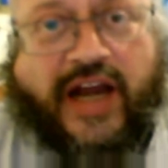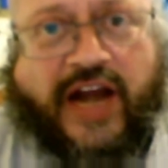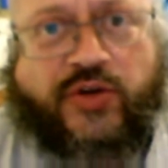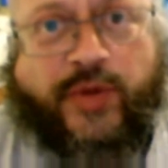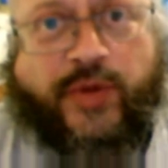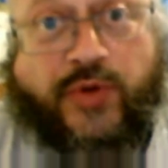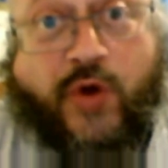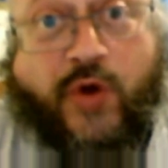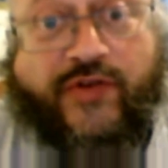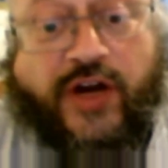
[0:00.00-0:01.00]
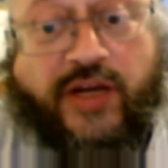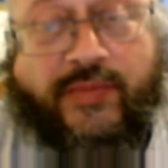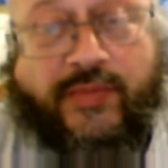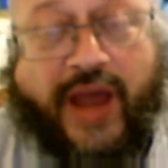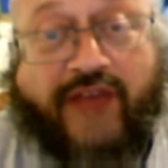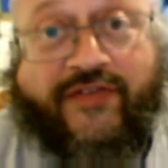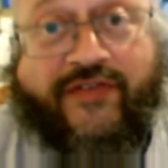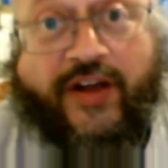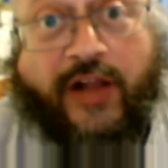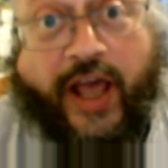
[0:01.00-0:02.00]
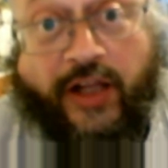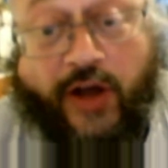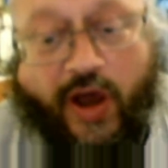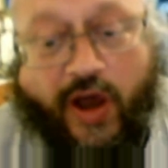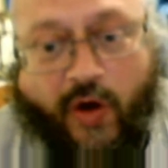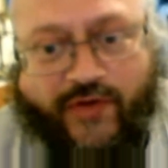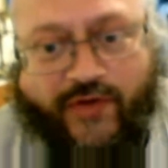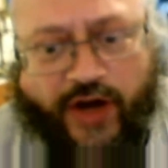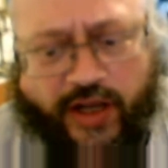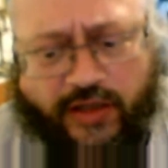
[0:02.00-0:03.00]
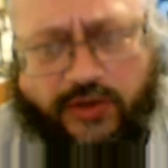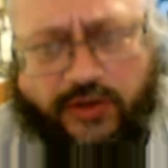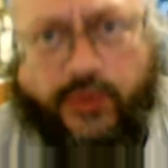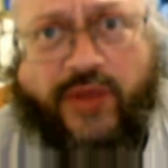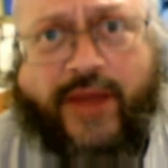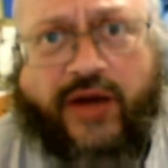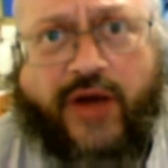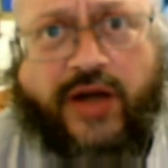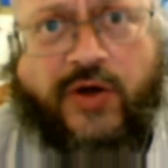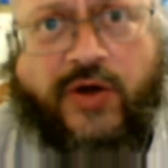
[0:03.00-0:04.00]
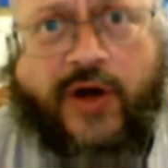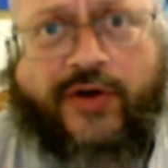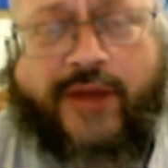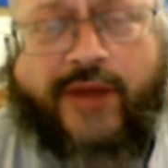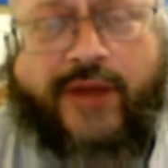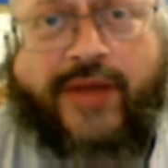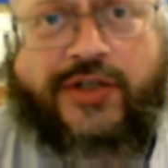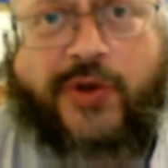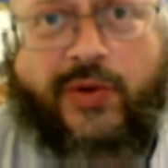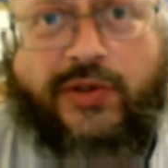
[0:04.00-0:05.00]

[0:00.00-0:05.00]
and I tripped over him and fell head over heels with my granddaughter on my shoulders.